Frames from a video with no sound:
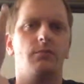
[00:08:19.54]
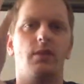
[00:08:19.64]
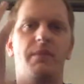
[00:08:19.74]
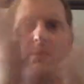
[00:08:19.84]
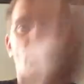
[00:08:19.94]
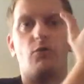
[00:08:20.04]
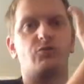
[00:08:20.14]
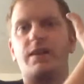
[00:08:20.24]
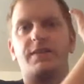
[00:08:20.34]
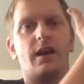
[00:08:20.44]
I mean, the ball was
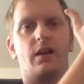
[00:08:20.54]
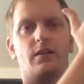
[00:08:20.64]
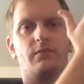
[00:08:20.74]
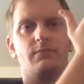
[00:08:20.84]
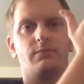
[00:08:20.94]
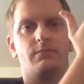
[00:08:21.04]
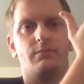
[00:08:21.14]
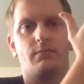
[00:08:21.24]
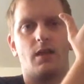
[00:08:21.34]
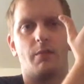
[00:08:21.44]
right there.
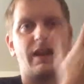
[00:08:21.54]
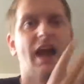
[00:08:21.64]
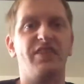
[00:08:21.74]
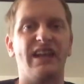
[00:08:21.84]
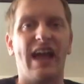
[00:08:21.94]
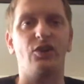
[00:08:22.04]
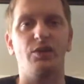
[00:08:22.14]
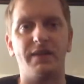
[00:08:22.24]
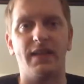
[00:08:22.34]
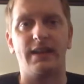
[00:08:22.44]
I mean, I think I could have
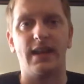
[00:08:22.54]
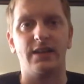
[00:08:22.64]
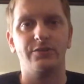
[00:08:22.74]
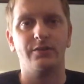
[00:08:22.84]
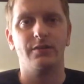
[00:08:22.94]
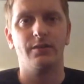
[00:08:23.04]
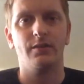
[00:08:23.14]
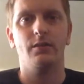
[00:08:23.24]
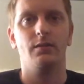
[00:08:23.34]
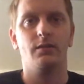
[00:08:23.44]
made that catch.
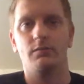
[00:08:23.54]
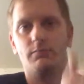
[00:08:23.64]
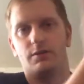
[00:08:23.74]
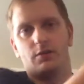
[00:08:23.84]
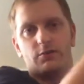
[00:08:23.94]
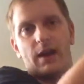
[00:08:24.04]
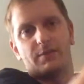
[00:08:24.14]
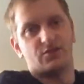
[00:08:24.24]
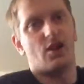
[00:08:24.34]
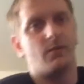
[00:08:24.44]
But no, grabbed
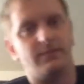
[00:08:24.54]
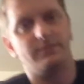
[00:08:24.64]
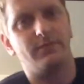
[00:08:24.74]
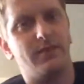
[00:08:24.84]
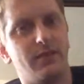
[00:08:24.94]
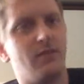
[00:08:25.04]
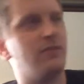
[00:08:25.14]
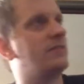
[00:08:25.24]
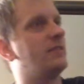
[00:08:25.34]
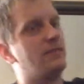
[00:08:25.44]
his arm and, was...